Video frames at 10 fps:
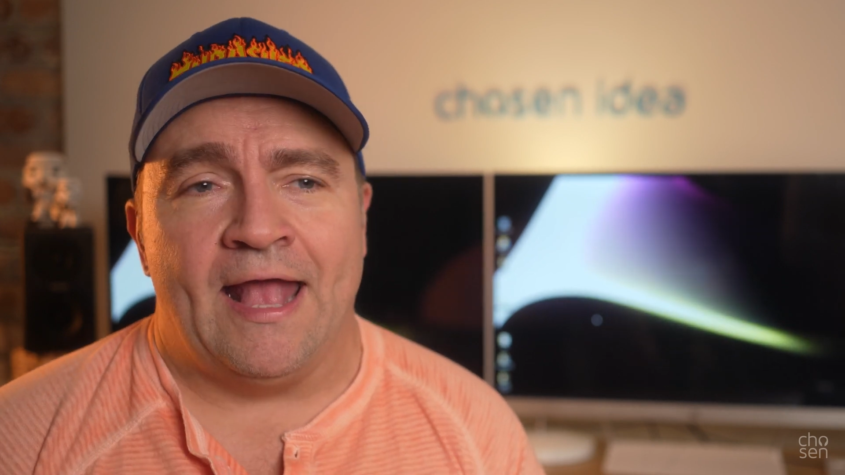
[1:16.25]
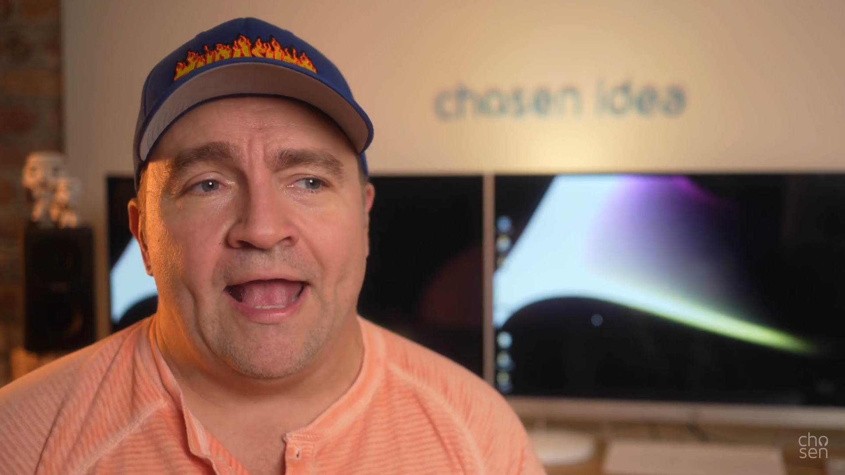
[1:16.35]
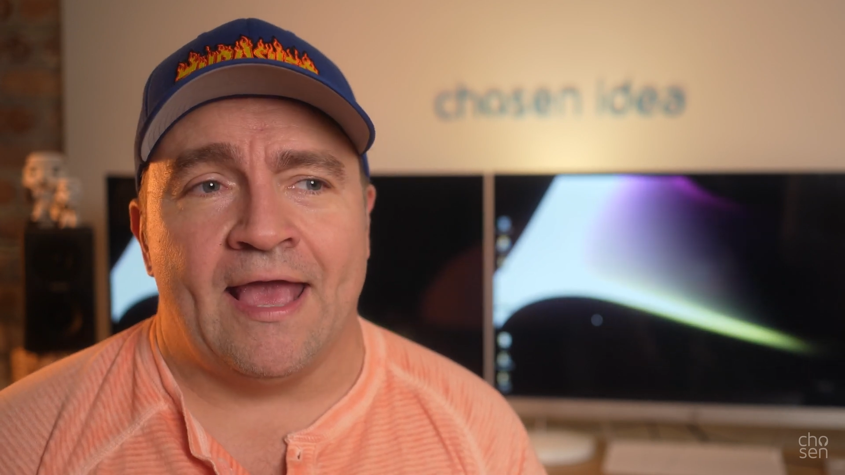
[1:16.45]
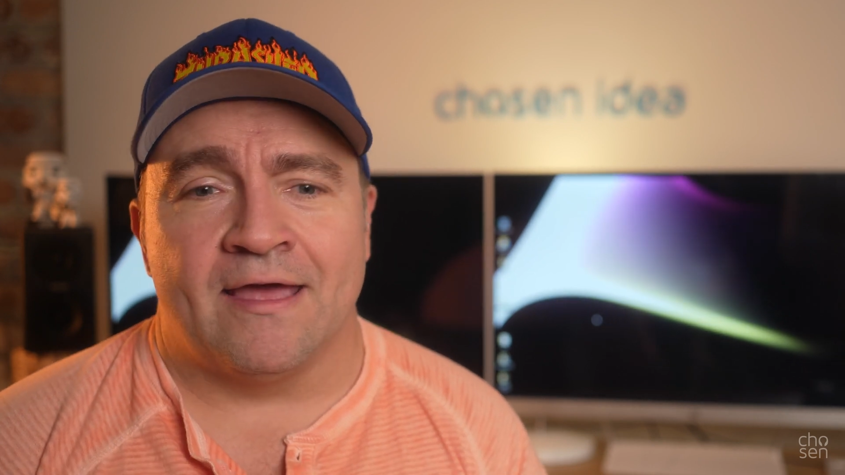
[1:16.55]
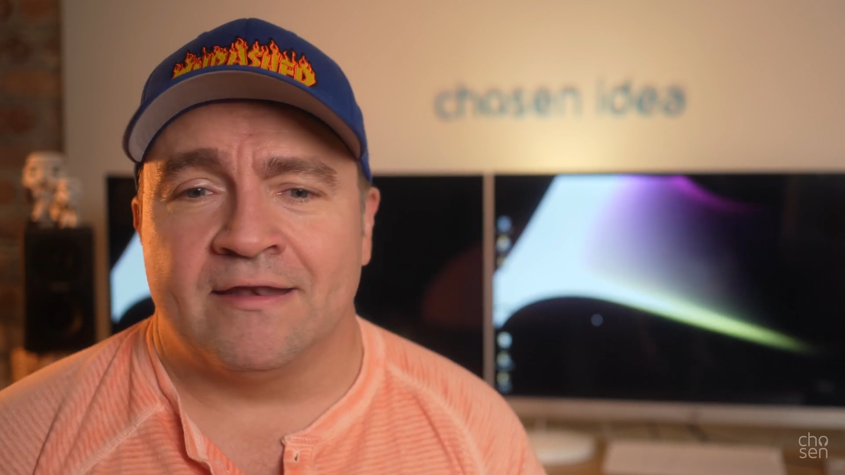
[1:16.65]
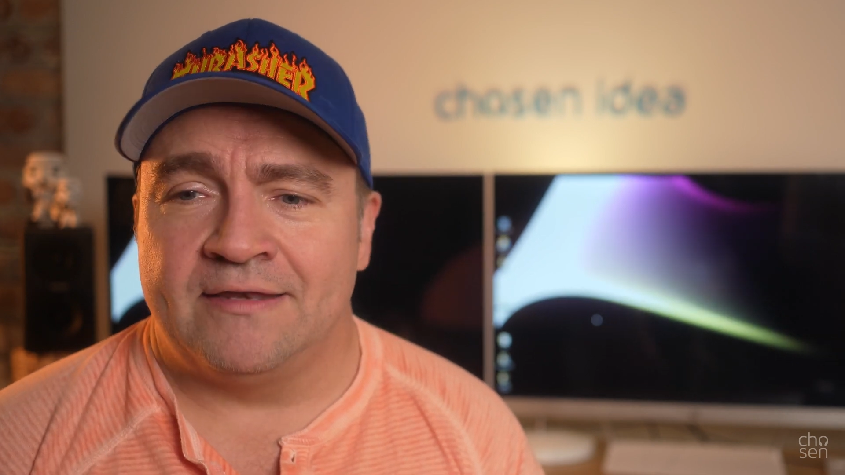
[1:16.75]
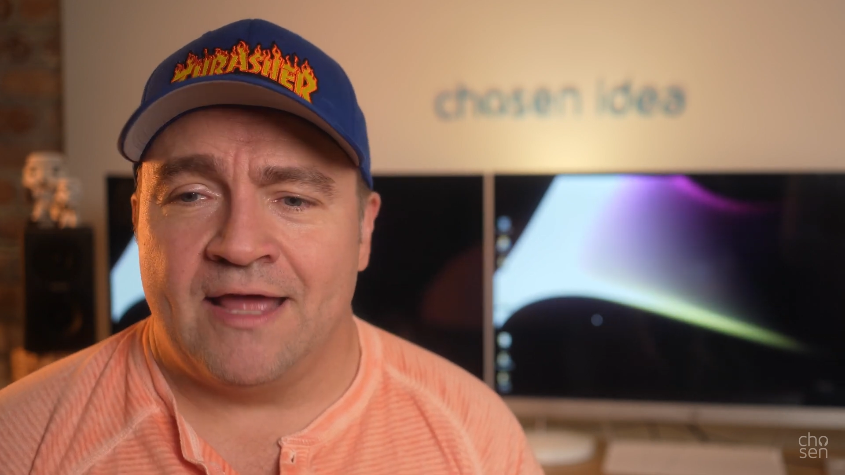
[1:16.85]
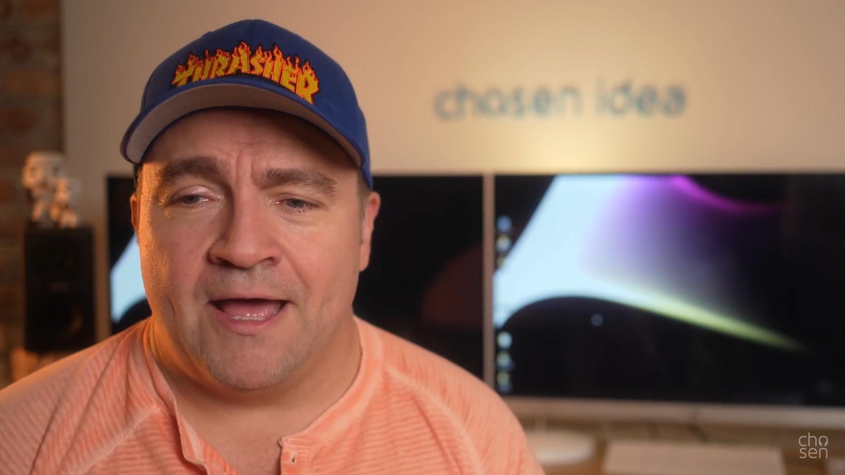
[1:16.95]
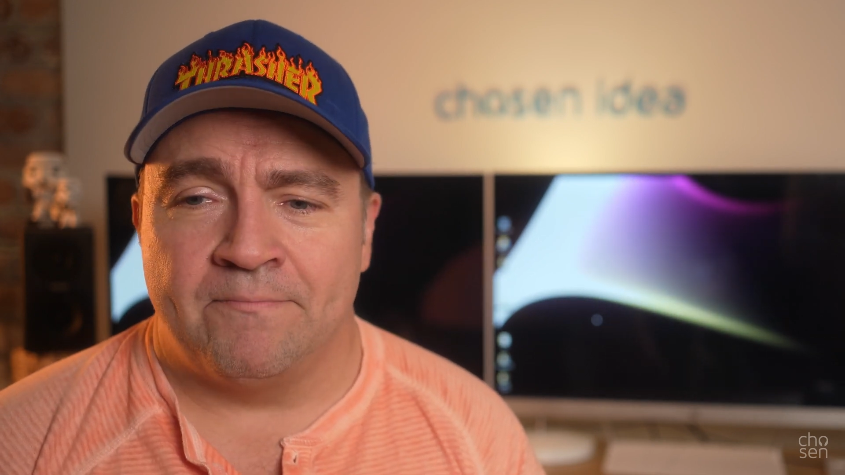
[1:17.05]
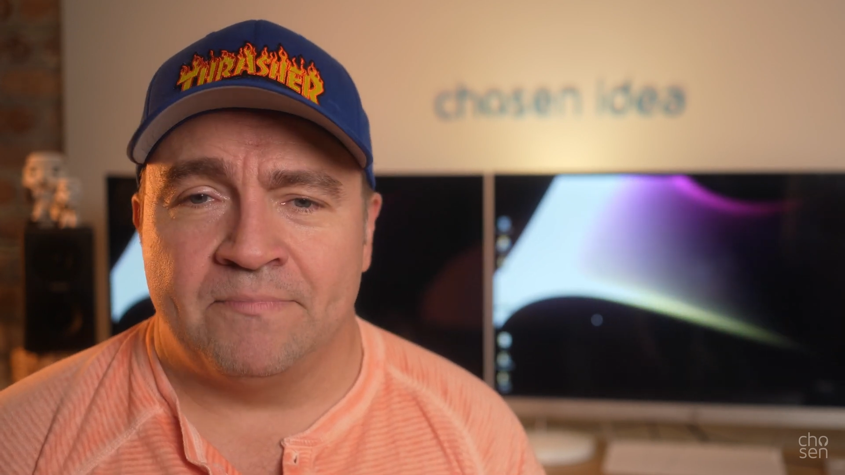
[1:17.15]
And
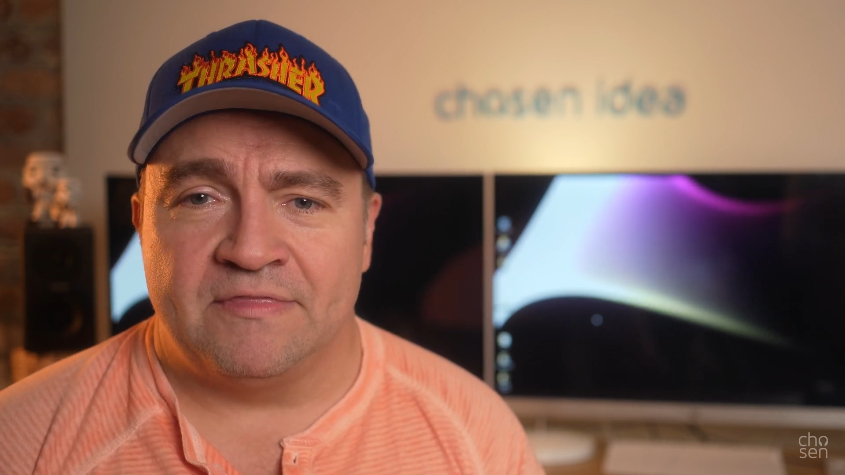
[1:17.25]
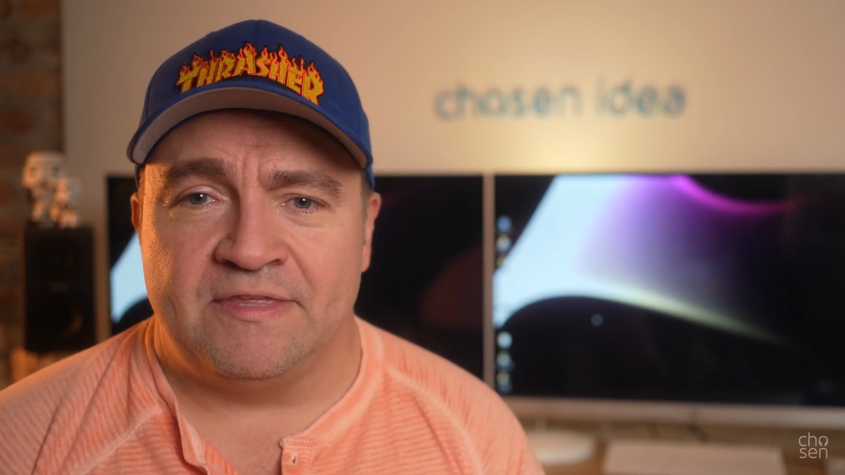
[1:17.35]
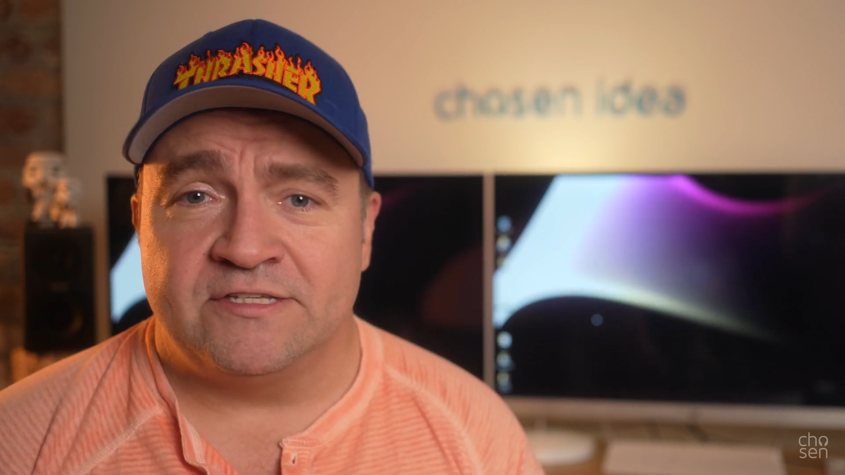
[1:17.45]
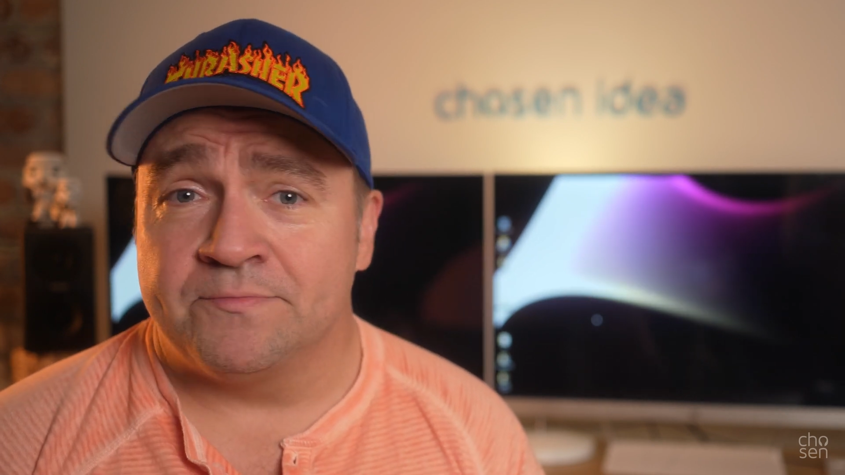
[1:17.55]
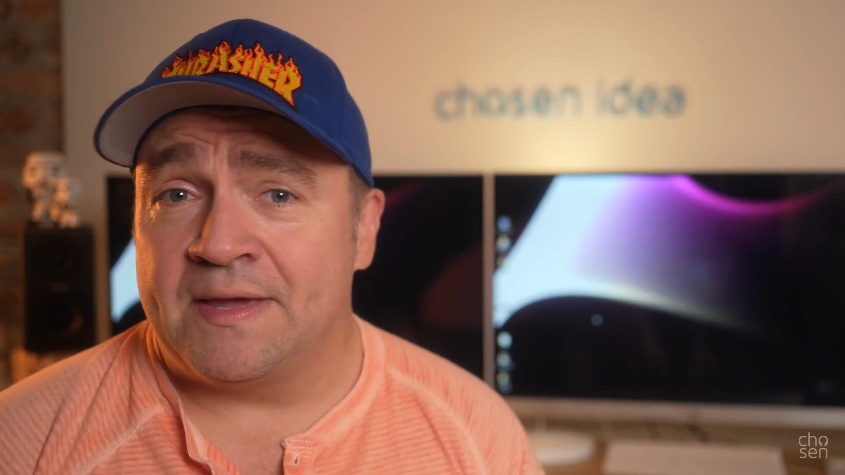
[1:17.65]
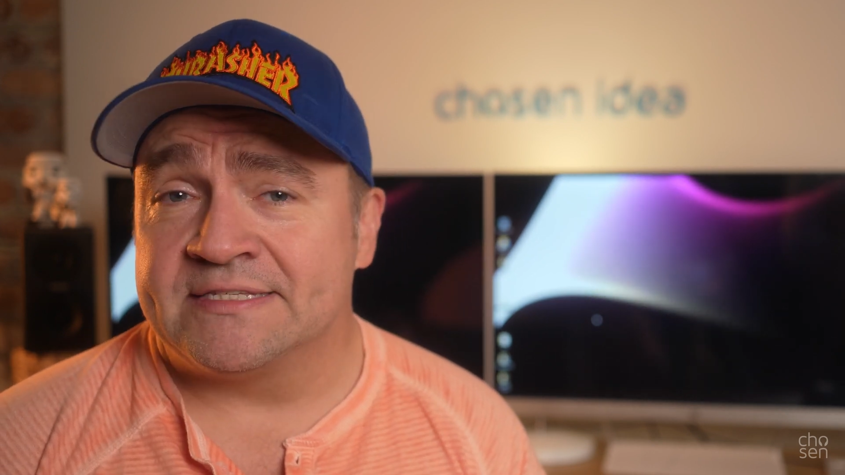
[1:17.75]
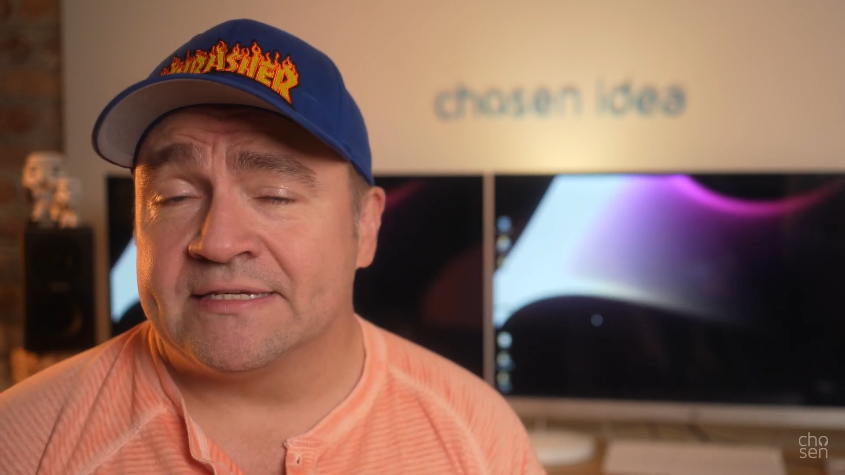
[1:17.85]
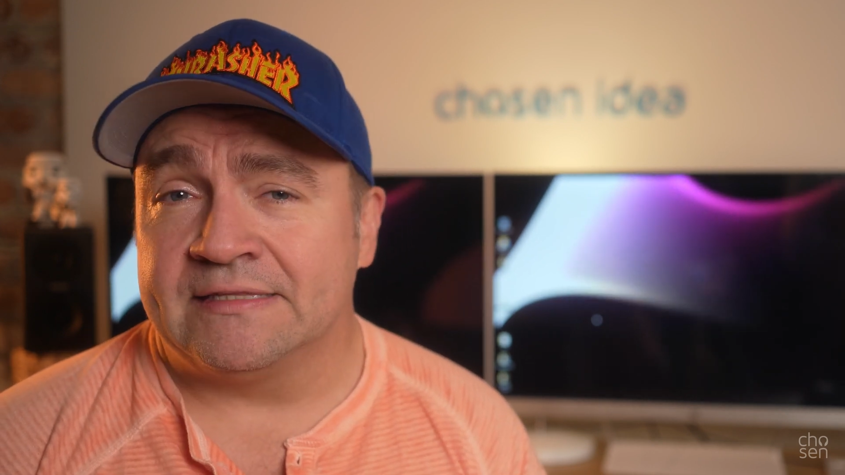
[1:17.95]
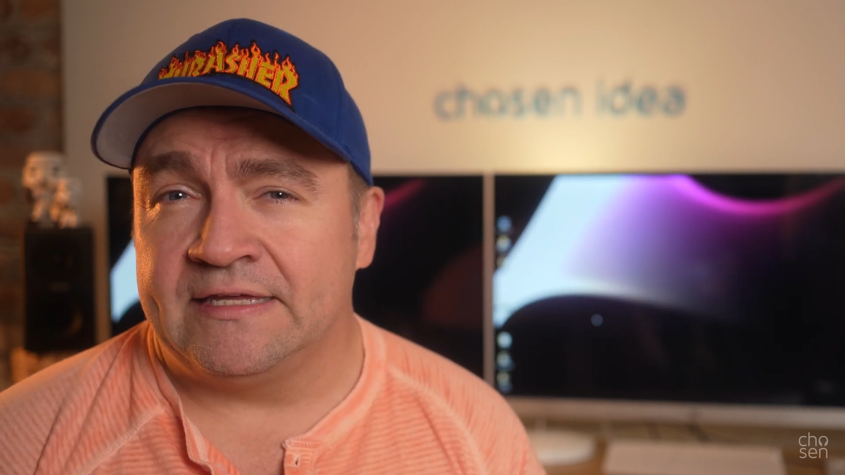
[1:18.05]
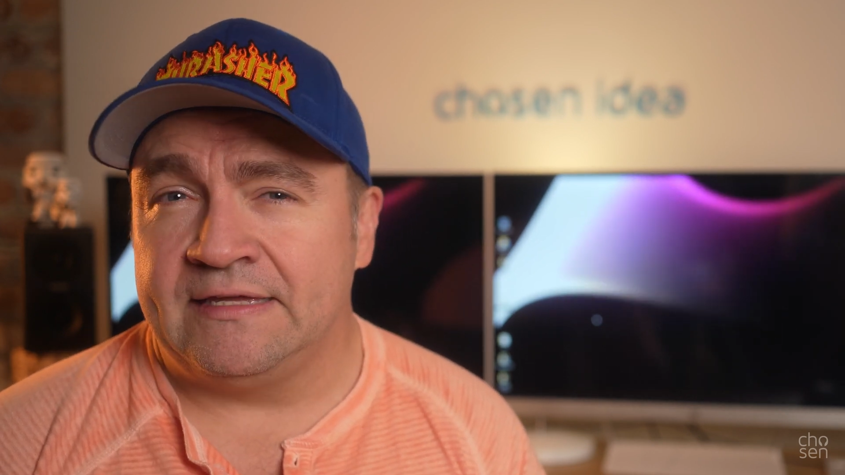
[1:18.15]
these are
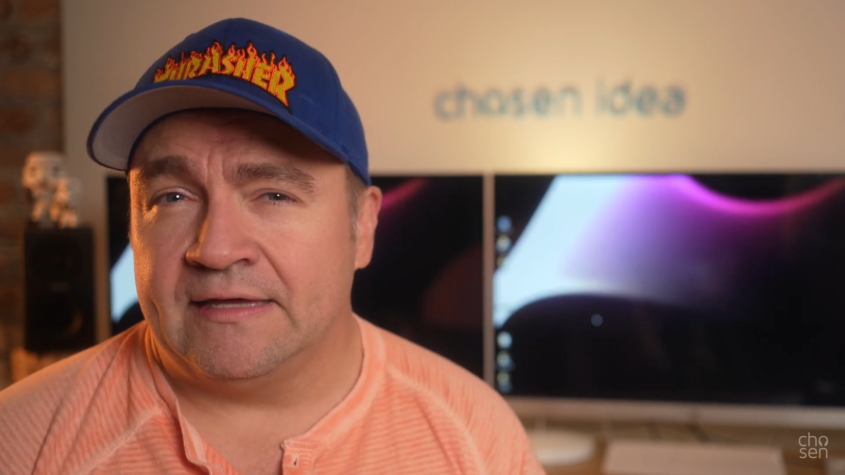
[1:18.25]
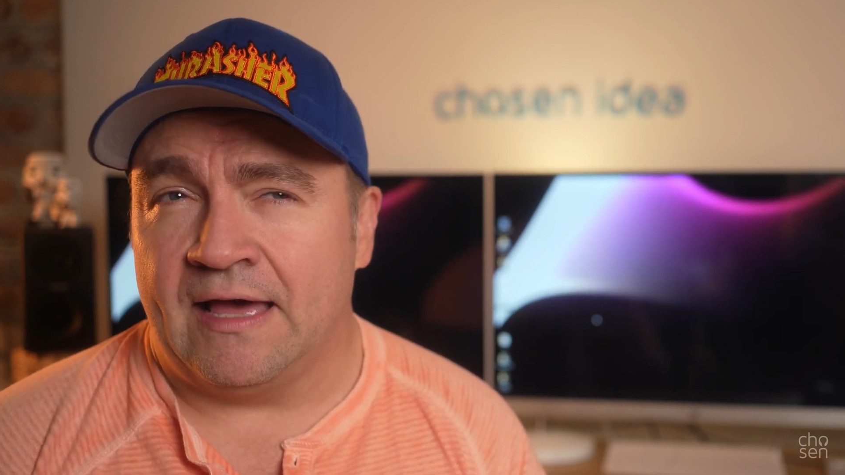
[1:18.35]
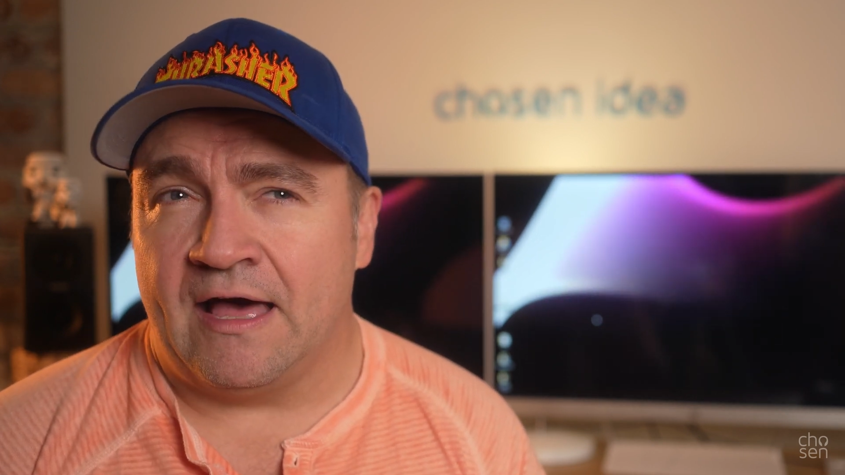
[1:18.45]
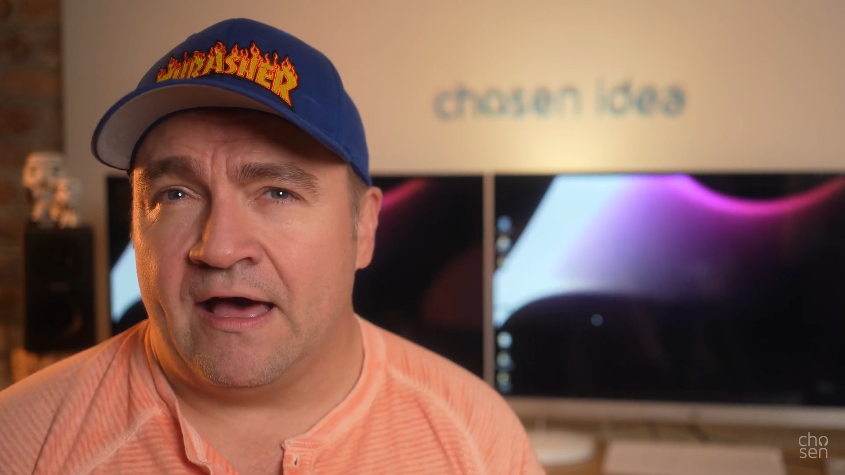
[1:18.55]
basically